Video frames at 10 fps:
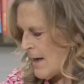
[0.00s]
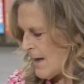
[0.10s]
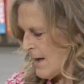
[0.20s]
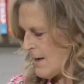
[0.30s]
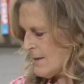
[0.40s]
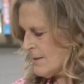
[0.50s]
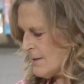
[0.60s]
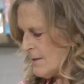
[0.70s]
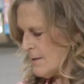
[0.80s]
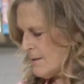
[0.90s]
and
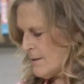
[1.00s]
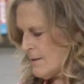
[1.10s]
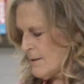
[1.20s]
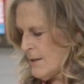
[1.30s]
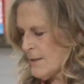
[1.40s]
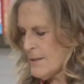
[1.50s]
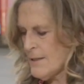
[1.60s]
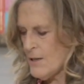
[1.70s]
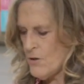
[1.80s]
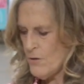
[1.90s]
like I
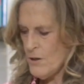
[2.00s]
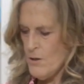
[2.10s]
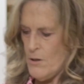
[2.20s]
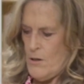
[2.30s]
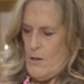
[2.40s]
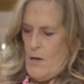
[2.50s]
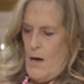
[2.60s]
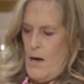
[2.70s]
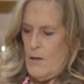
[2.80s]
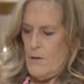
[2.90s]
said, you can
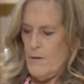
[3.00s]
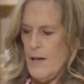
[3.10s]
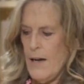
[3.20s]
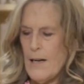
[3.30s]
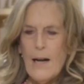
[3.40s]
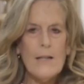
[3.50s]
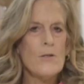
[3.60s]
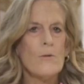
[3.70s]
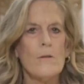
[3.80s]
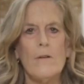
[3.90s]
create any
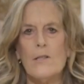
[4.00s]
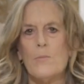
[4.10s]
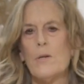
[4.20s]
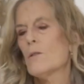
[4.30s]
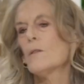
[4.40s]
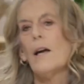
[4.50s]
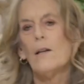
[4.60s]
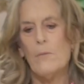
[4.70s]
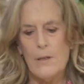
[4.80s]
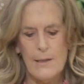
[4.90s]
sort of recipe you
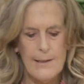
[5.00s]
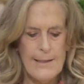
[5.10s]
like with this.